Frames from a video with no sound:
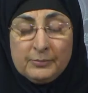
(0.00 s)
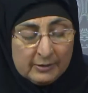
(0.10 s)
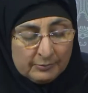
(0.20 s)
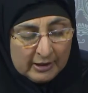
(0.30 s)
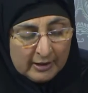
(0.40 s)

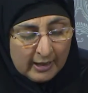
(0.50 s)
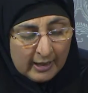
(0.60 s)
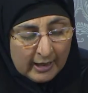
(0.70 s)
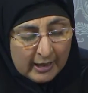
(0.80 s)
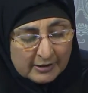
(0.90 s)
people,
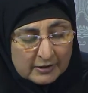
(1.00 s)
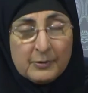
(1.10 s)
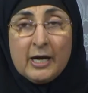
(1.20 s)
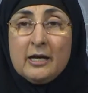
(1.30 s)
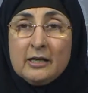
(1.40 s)
it is
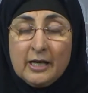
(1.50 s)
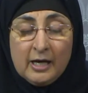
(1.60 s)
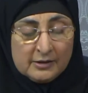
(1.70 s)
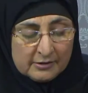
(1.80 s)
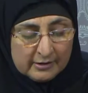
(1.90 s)
by
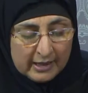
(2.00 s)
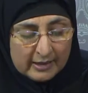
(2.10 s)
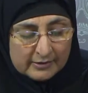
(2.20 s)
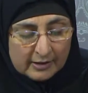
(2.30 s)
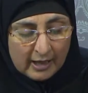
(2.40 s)
Allah's
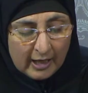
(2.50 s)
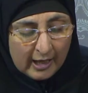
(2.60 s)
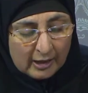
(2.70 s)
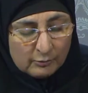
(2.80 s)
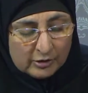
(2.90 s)
grace,
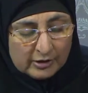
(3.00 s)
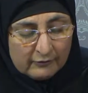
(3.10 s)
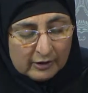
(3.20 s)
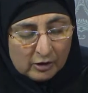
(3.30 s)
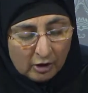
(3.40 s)
and
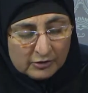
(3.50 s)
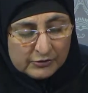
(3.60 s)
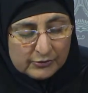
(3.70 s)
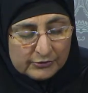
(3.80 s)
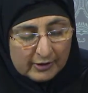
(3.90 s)
whatever
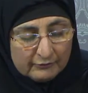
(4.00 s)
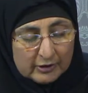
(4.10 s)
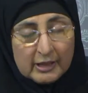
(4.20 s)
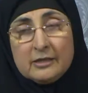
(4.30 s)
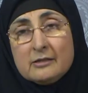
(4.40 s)
loss you
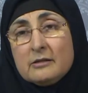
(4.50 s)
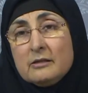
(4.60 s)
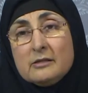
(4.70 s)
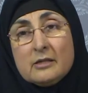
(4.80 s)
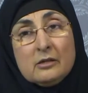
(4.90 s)
suffer, it is the
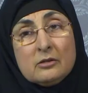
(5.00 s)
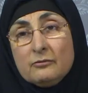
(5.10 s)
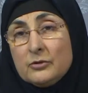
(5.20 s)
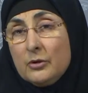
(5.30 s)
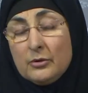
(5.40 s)
result
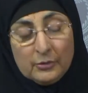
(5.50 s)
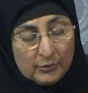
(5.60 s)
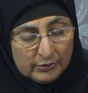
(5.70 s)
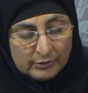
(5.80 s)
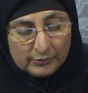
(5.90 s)
of your
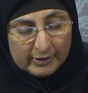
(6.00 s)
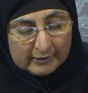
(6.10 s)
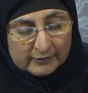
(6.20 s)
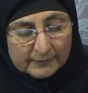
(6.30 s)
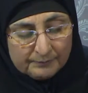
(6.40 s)
own
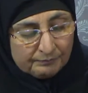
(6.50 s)
doings.